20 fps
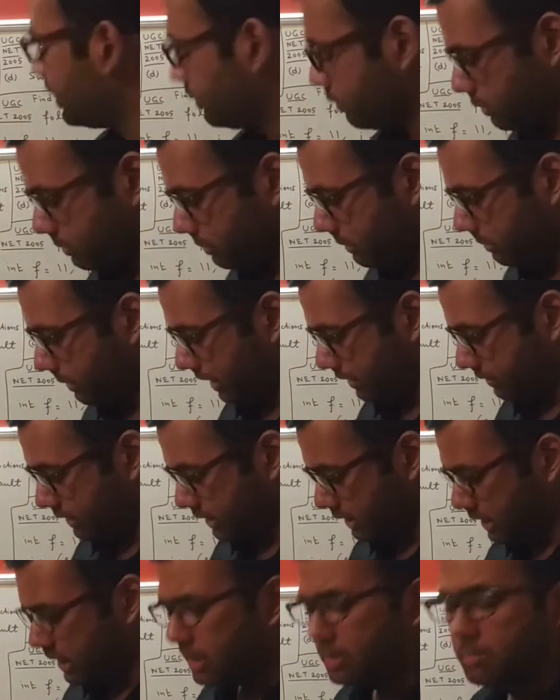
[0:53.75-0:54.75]
it will be
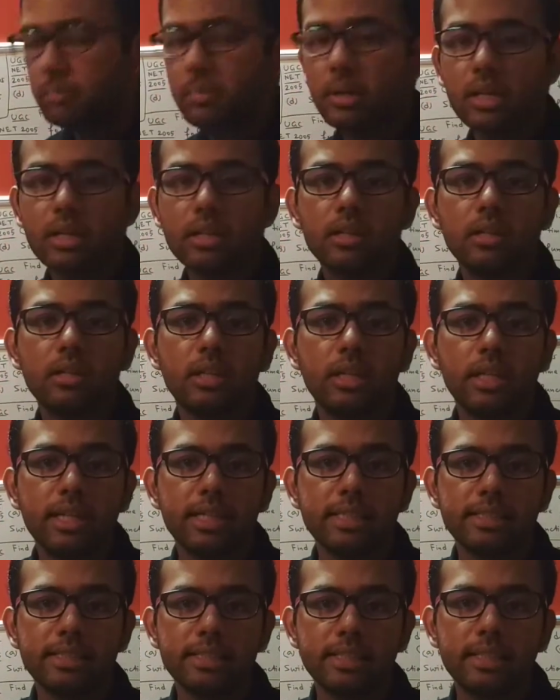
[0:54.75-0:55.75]
private. But
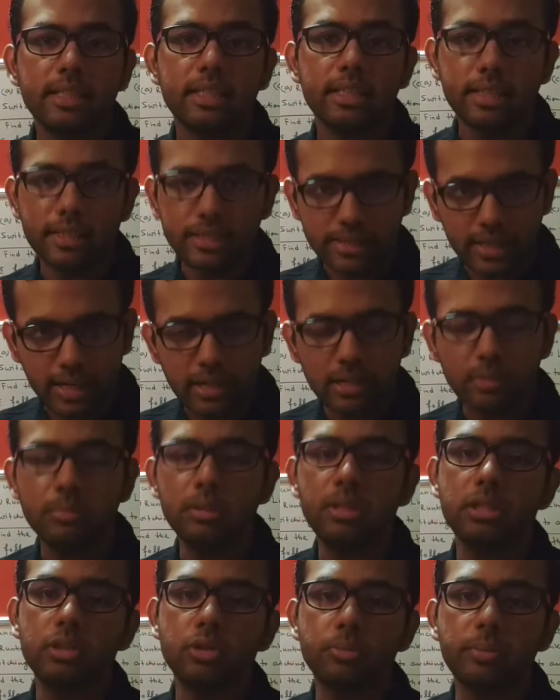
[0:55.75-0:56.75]
is it desirable
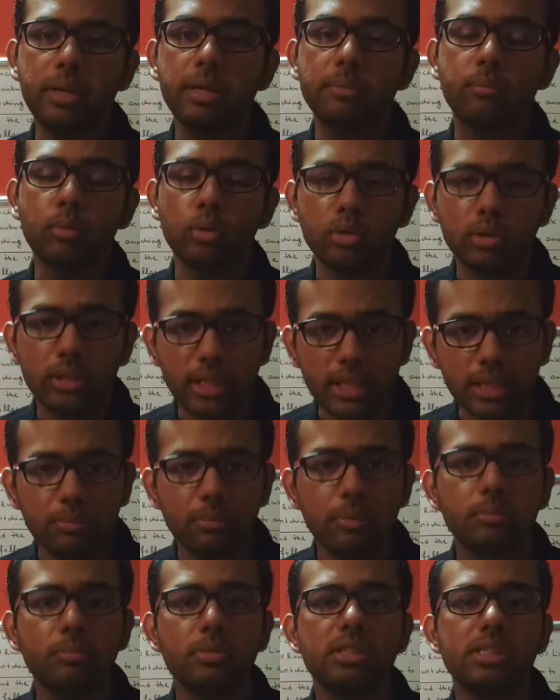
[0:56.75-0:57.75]
to make both data
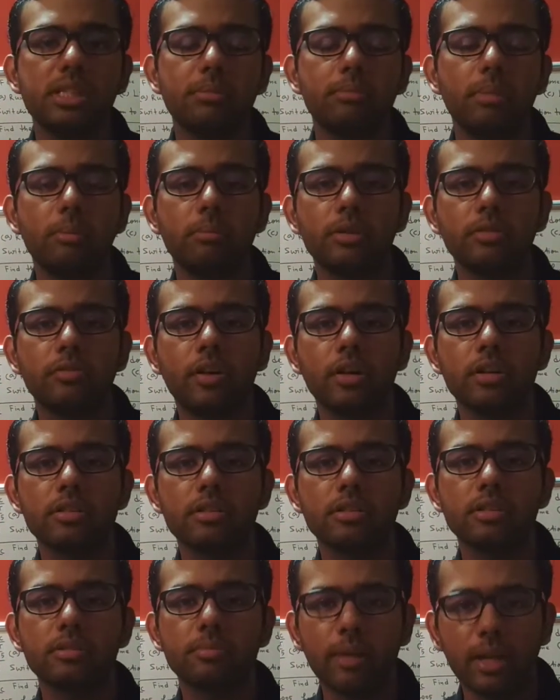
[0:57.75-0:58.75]
members and member
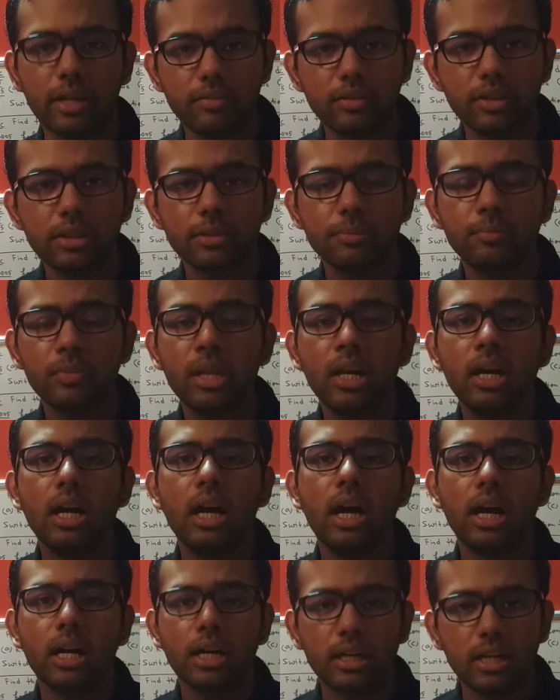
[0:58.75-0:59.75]
functions private?
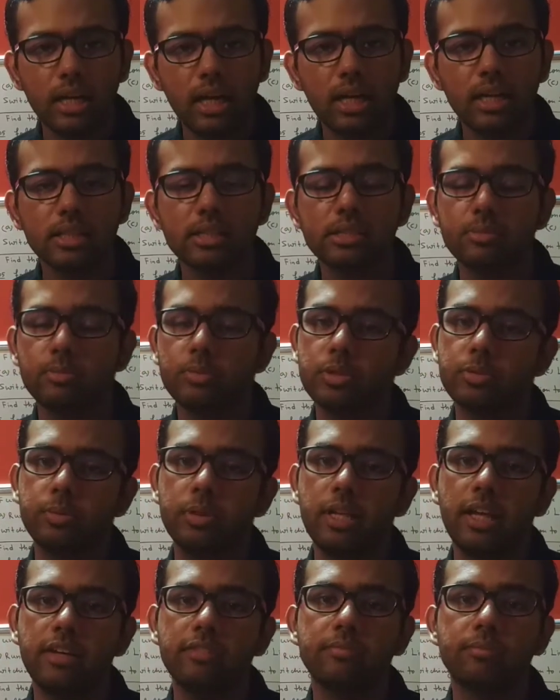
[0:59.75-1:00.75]
A class which
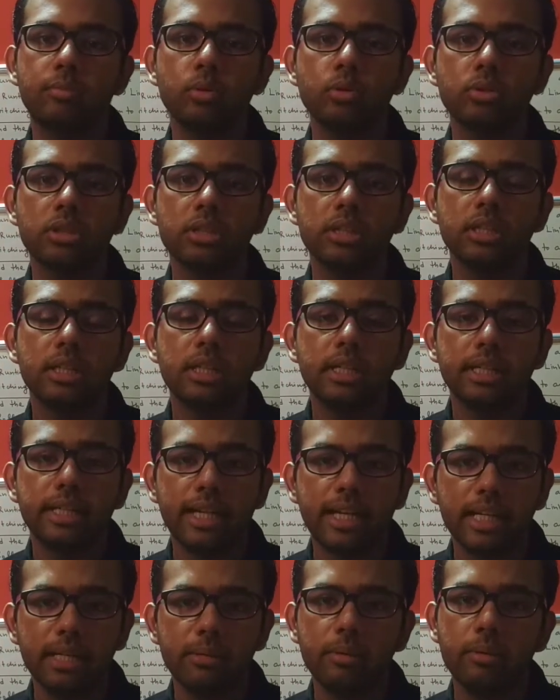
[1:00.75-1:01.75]
will have both
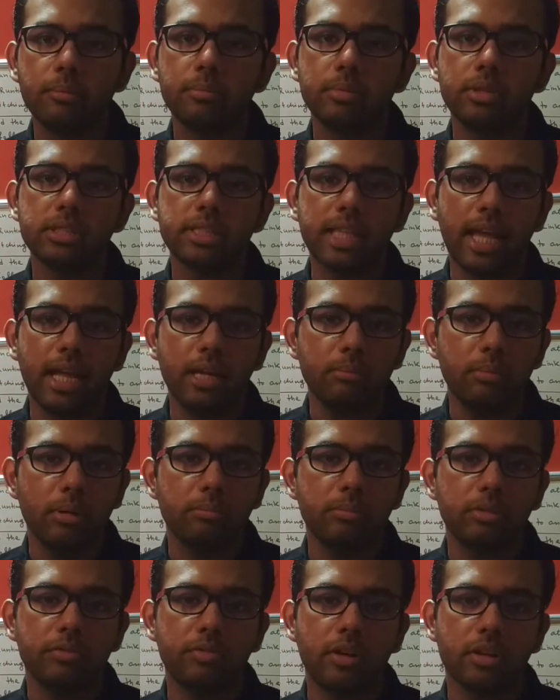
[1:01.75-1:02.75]
data members and
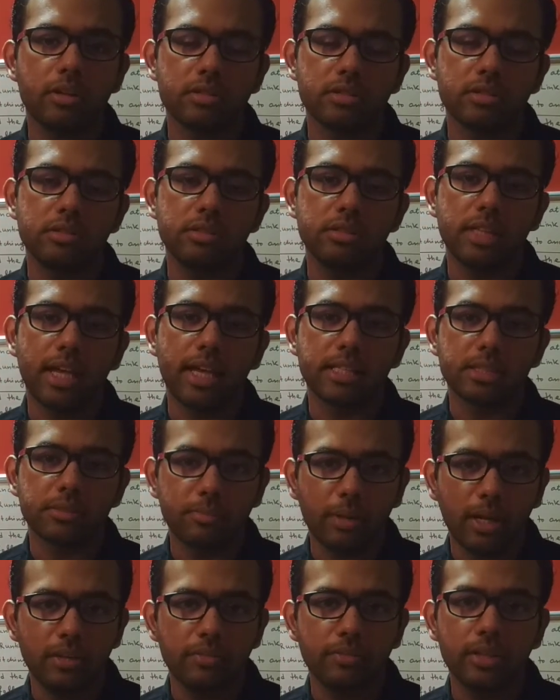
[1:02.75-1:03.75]
member functions as
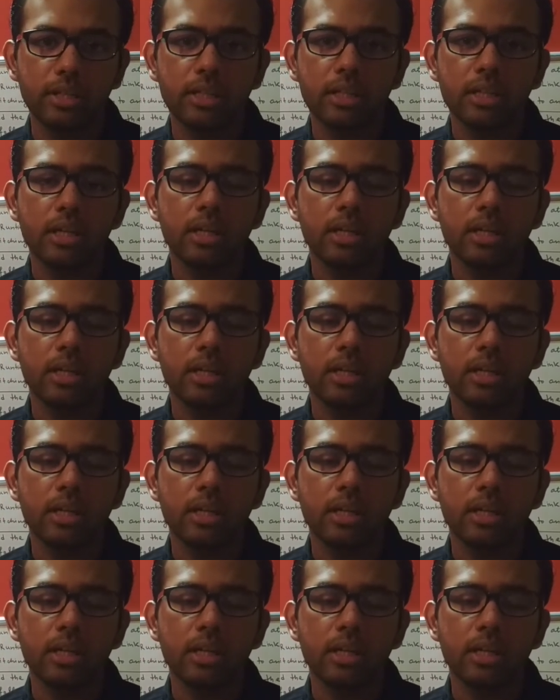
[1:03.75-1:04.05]
private